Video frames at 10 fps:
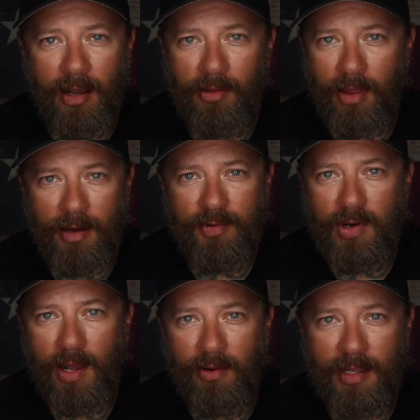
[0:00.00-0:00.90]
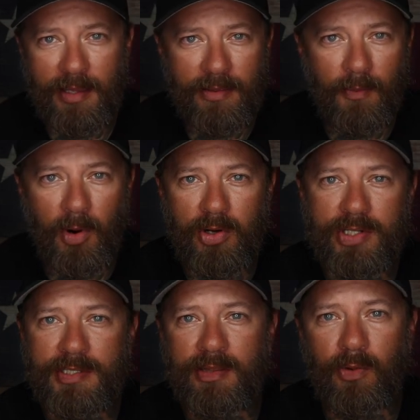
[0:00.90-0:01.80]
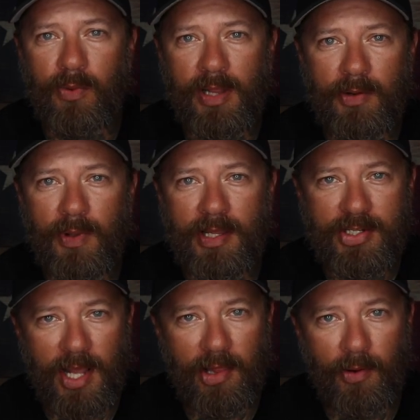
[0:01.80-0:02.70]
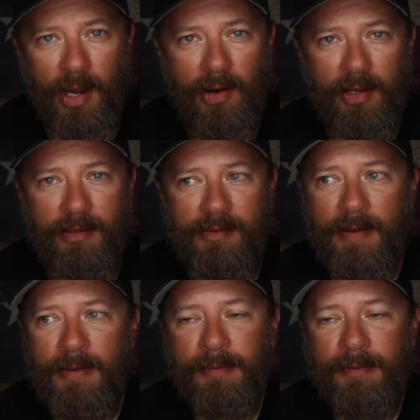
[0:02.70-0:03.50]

a lot of trout in the marshes in the really, really shallow areas.